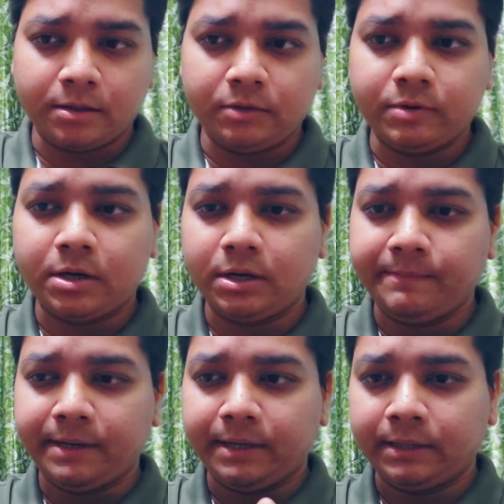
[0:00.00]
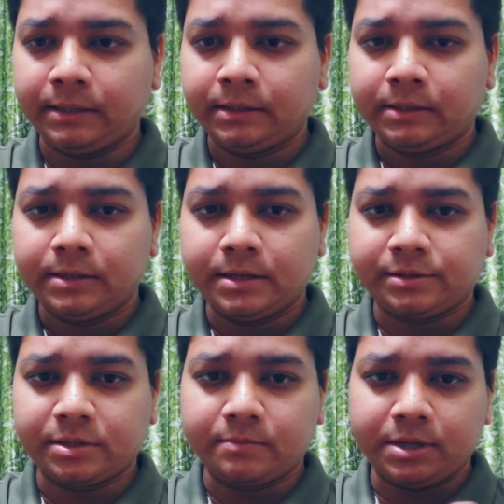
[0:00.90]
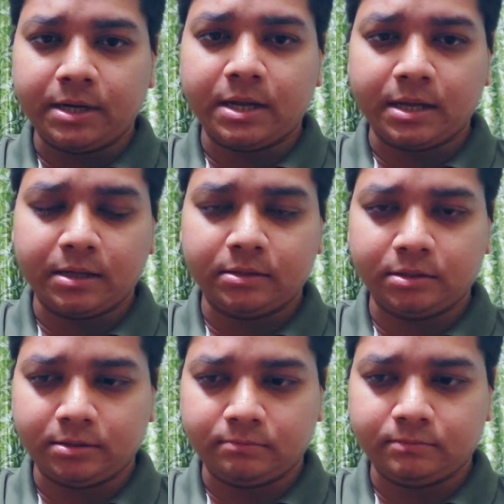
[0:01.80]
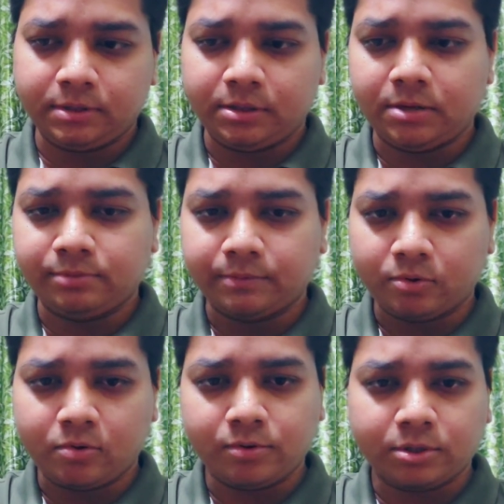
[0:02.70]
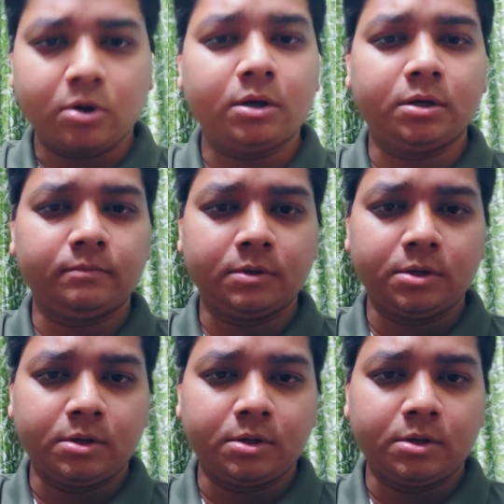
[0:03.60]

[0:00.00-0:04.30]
You are limiting some data in terms of rows, column,